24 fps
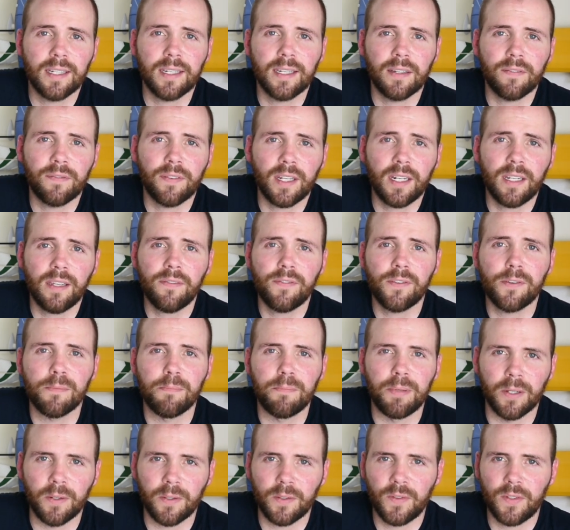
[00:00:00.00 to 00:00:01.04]
if any of you
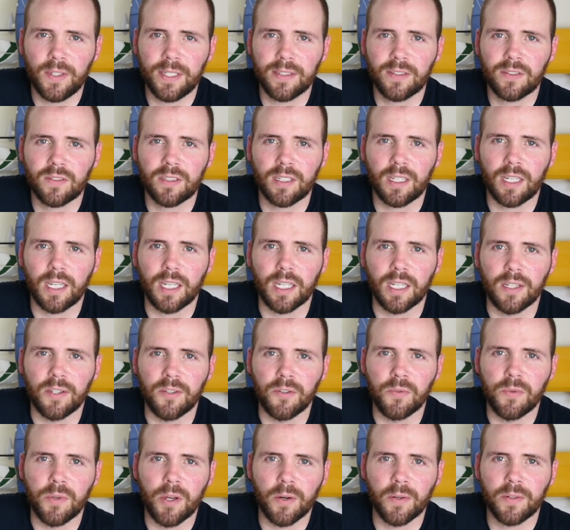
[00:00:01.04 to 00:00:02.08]
build this and
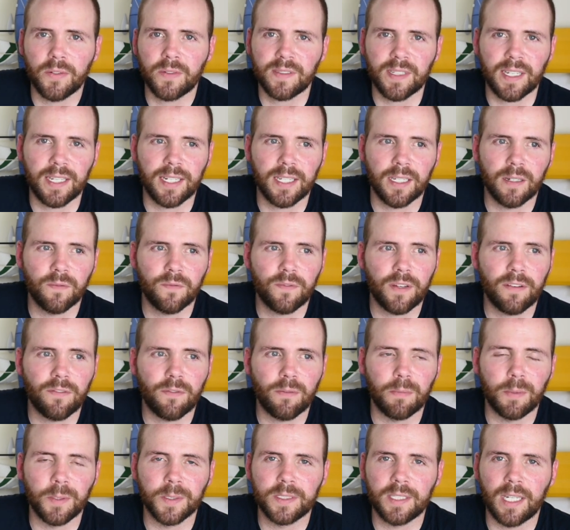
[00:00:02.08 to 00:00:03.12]
you noticed any
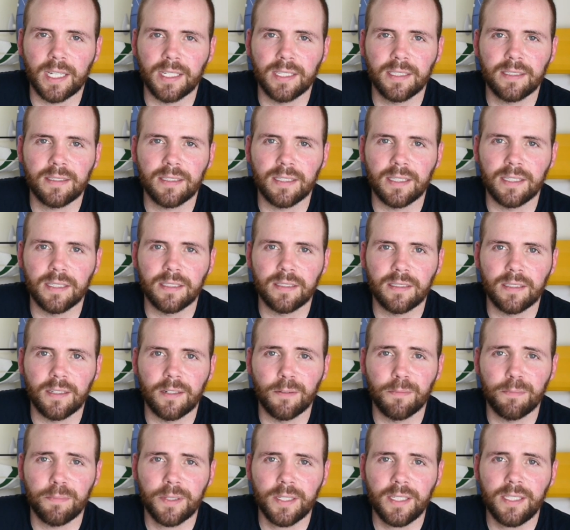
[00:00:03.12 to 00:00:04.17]
unfavorable tendencies,
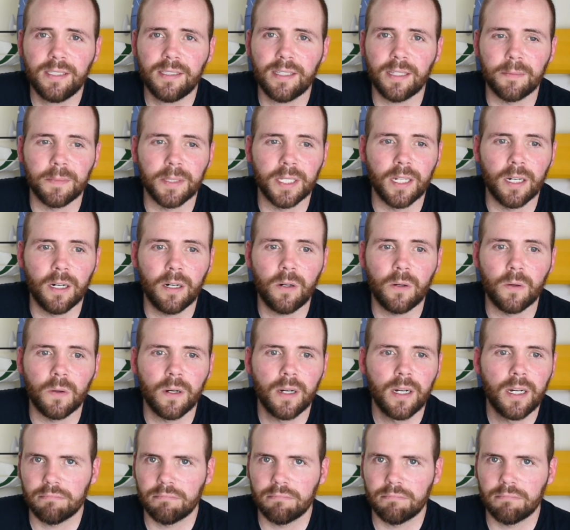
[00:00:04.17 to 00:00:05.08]
please let me know.